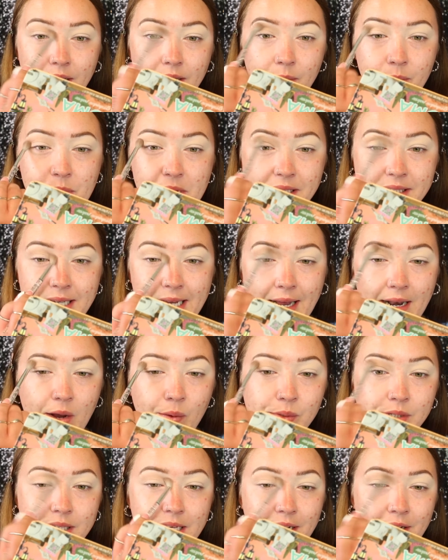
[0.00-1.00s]
Because again, I
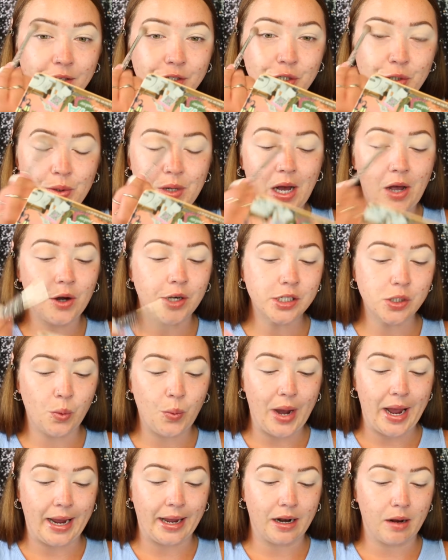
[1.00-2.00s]
was like $2
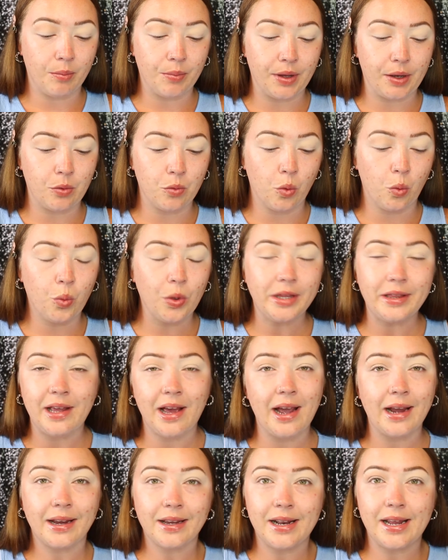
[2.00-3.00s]
away and I'm like, well, what the
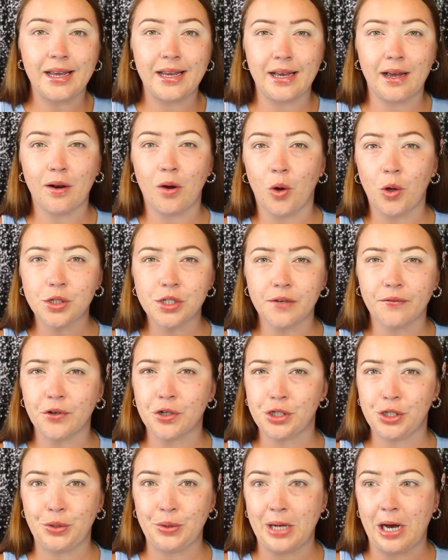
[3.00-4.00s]
heck can I get on Ulta for
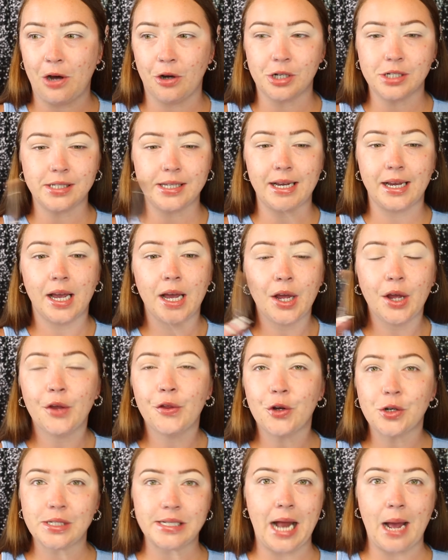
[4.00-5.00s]
$2? Like
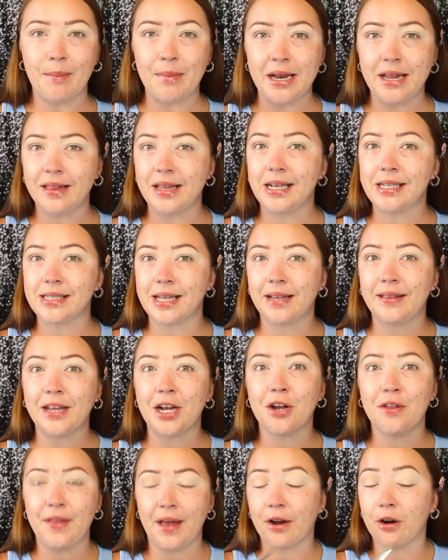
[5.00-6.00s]
there's not many things on
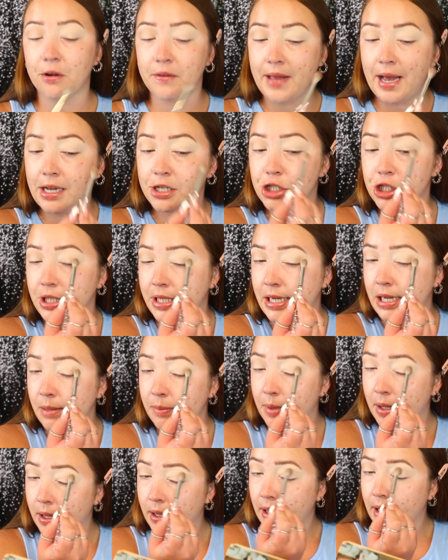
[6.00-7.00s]
there that are that cheap.
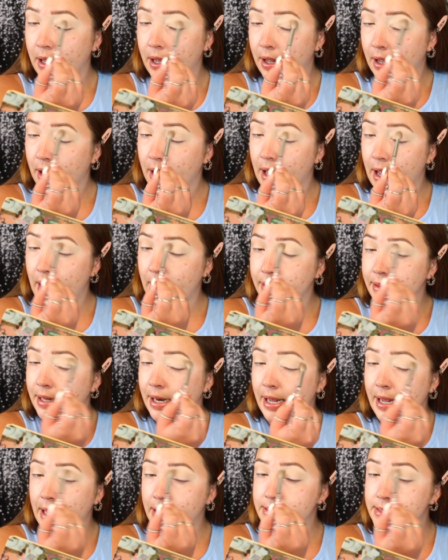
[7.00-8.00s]
And then
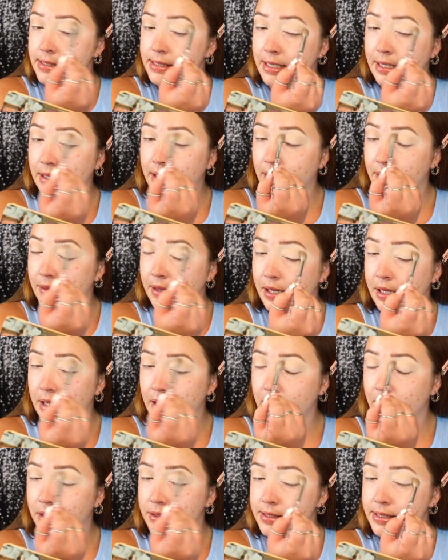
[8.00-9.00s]
I had seen
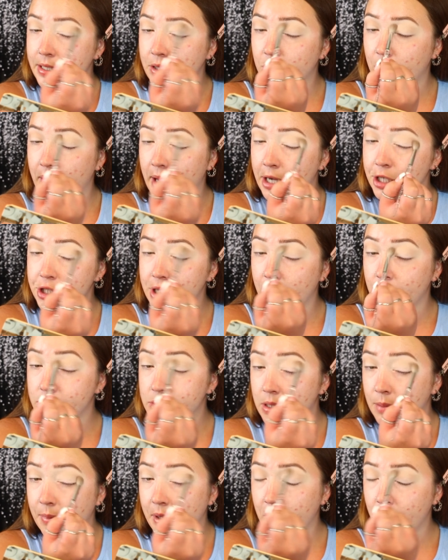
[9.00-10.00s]
the single eyeshadows
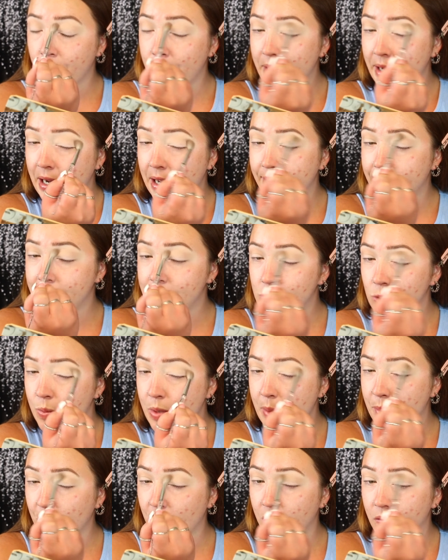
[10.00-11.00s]
and I'm like, oh my God, this would
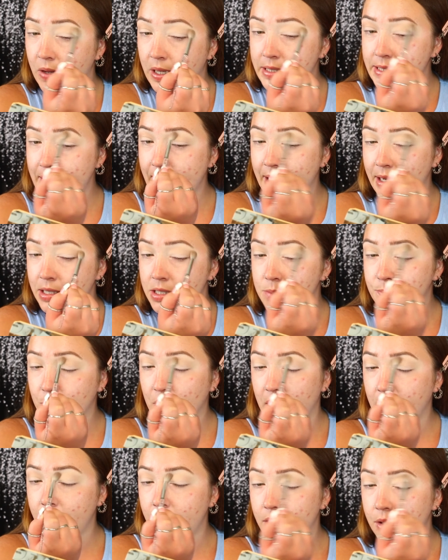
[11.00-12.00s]
be perfect. And it's
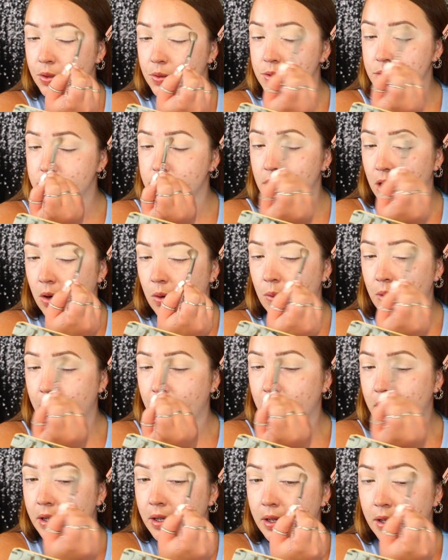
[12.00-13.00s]
brand new, so
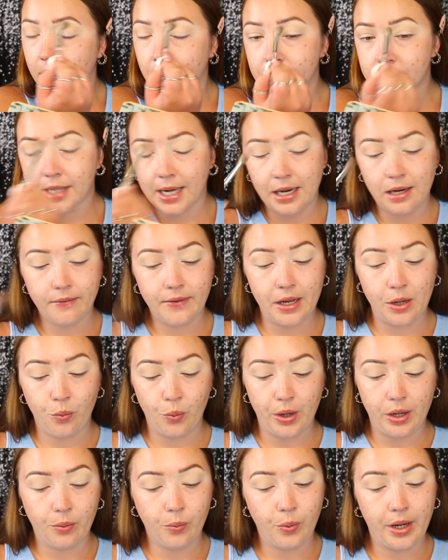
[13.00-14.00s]
it's kind of a
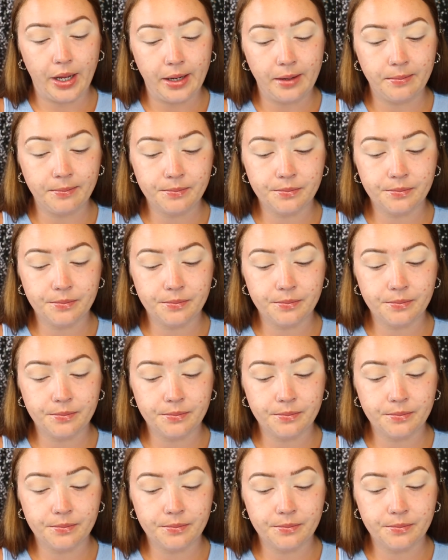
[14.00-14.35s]
win-win.